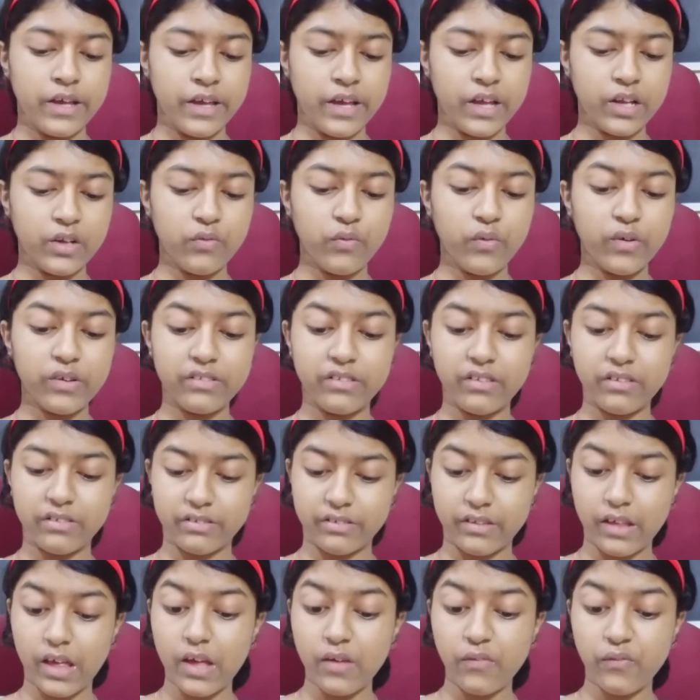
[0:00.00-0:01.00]
it was the
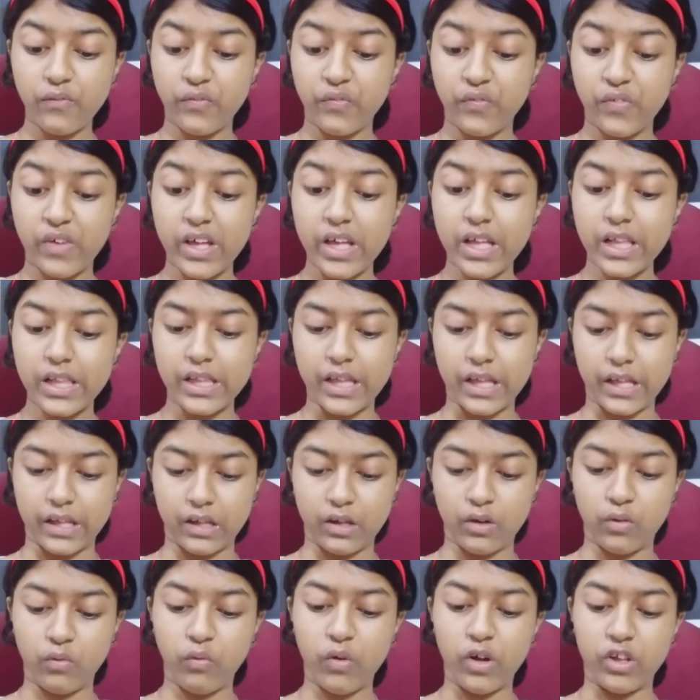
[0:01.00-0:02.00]
same
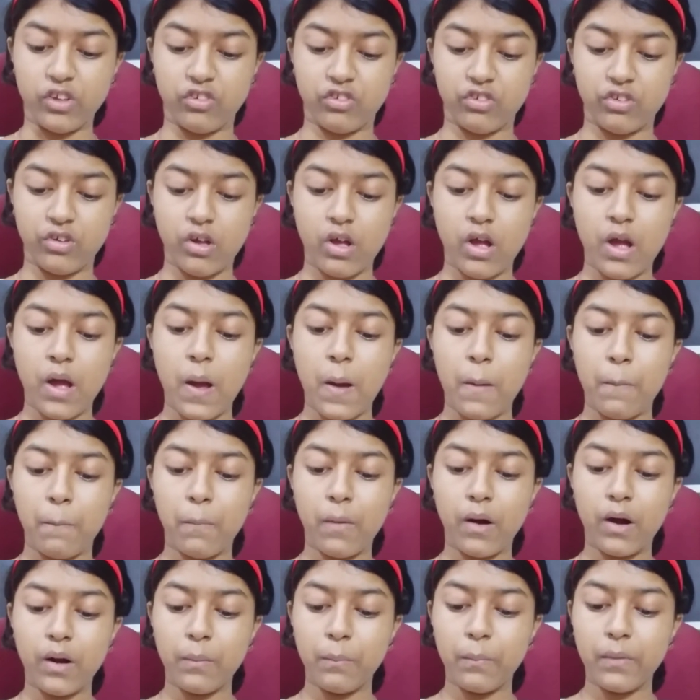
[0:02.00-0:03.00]
feeling which
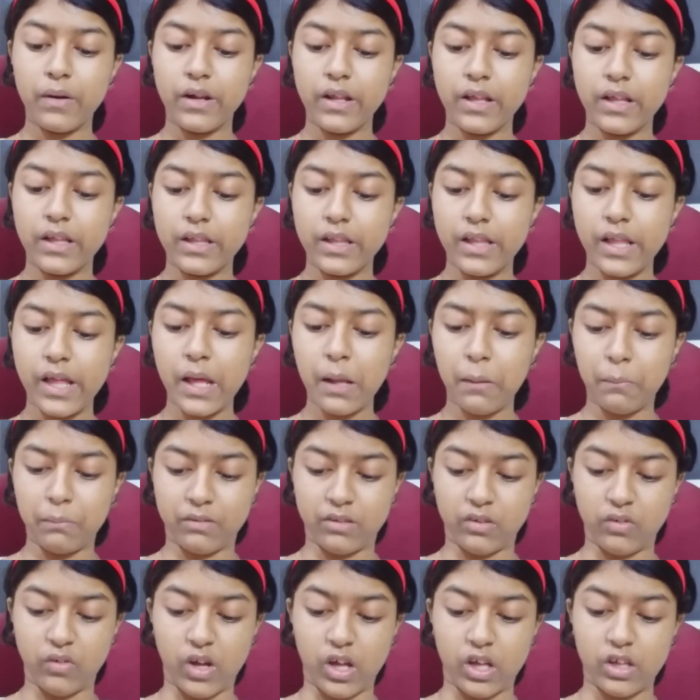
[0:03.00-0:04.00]
murmuring
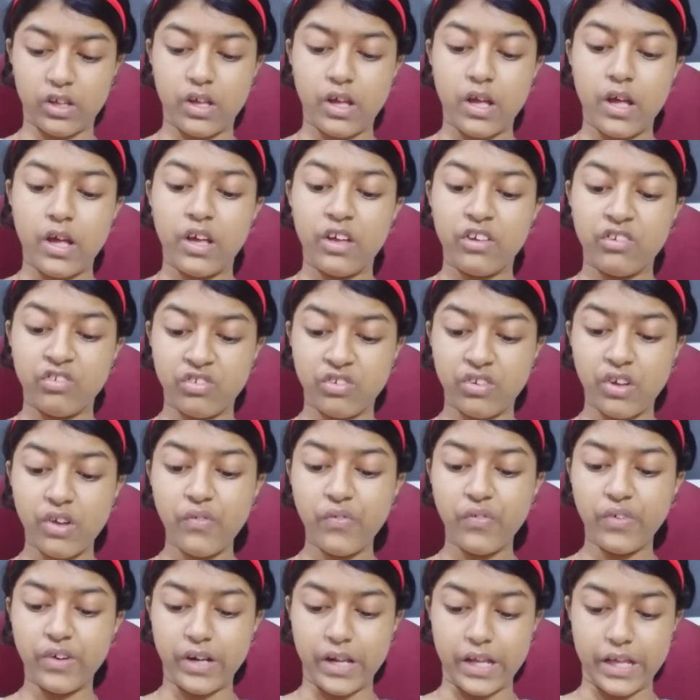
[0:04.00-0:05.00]
leaves were
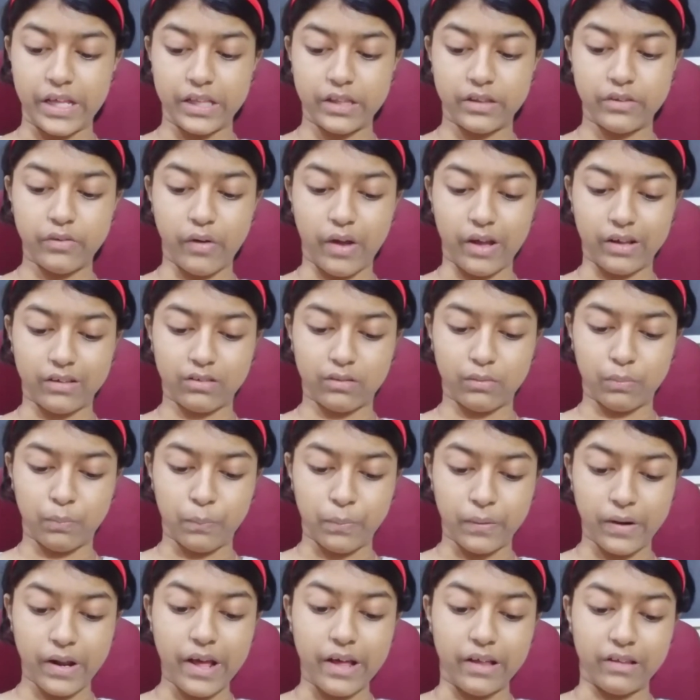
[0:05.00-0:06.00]
shivering to
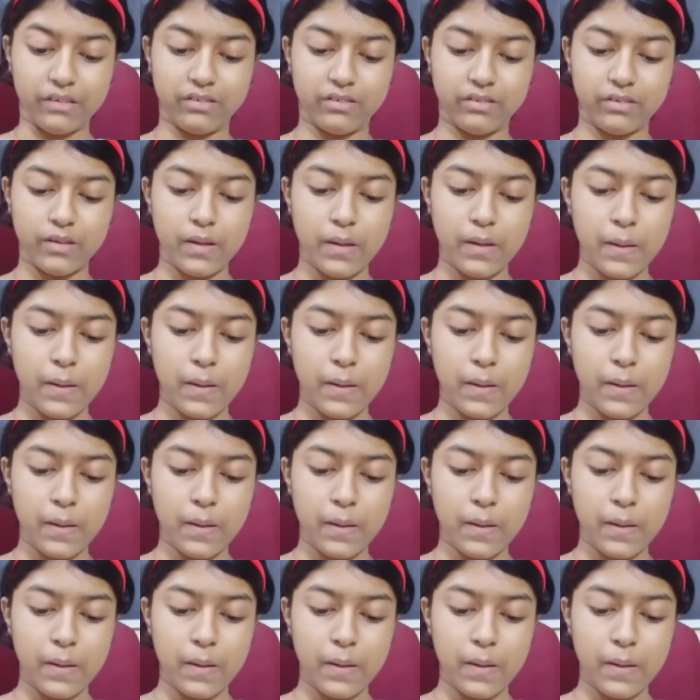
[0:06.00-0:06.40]
express.